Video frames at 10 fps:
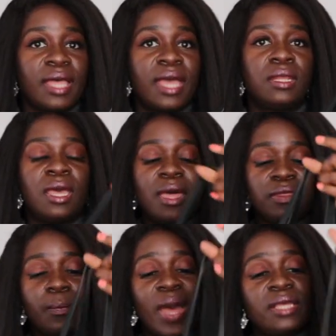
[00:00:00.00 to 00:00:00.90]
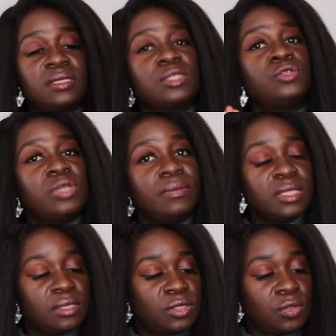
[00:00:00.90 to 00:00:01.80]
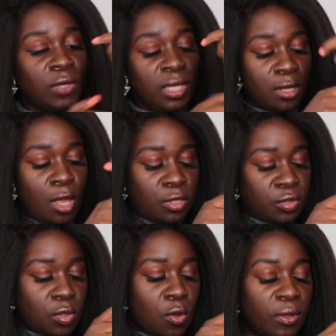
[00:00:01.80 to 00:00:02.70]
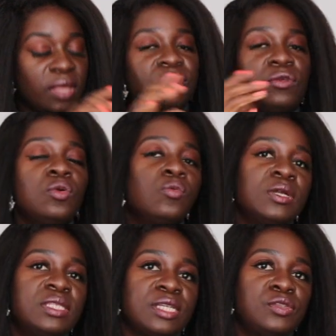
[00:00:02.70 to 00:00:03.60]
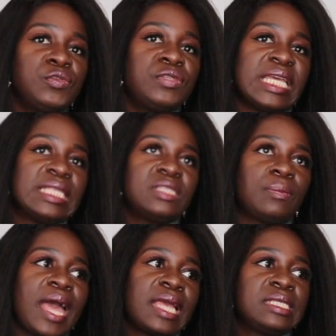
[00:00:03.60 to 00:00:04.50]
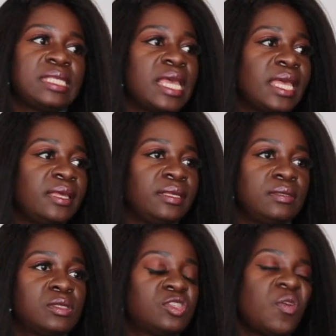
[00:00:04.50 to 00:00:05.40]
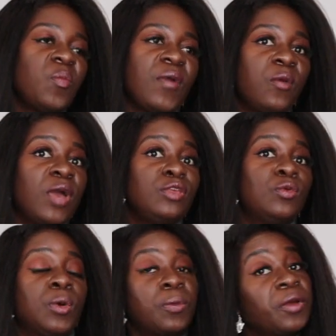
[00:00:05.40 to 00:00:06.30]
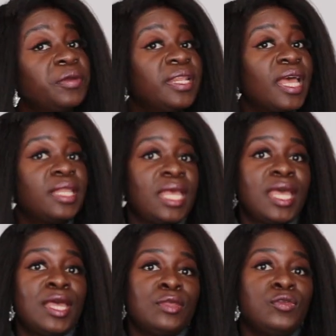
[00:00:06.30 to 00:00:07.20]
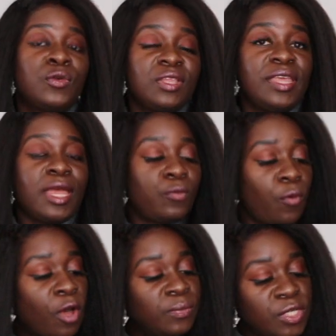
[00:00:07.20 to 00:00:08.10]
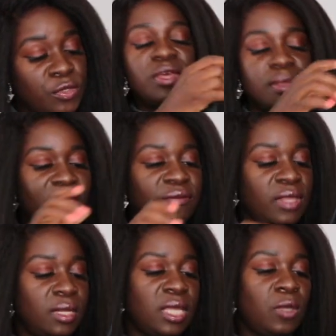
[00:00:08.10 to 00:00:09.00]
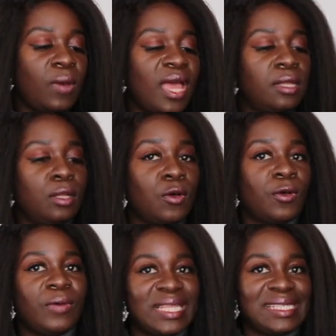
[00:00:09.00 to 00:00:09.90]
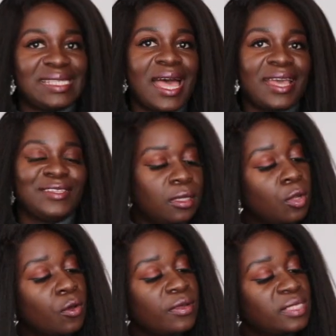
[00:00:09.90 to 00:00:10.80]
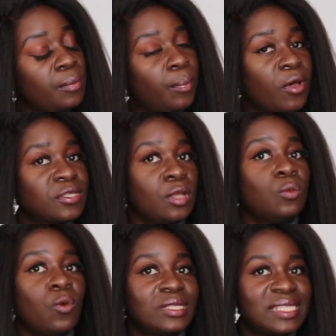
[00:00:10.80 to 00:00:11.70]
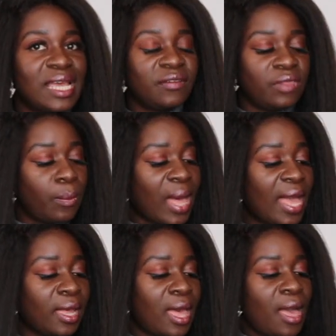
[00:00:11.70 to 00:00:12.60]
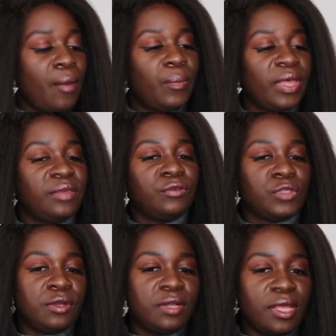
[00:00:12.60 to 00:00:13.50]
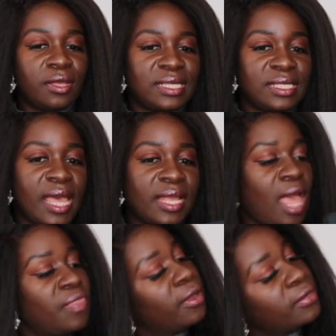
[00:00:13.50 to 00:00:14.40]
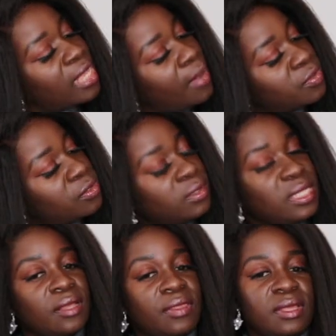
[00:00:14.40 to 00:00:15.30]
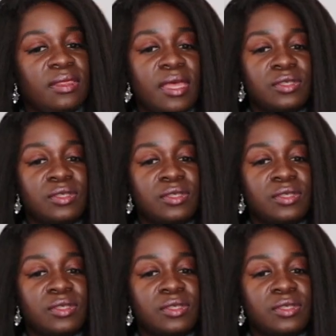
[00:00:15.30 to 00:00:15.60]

that the bag is extremely discreet. So if you wanted to take this bag, say, somewhere where you were worried that you could get robbed, you can definitely wear the logo inside. The logo is embossed on one side of the bag, but if you turn the other side, there is absolutely nothing there.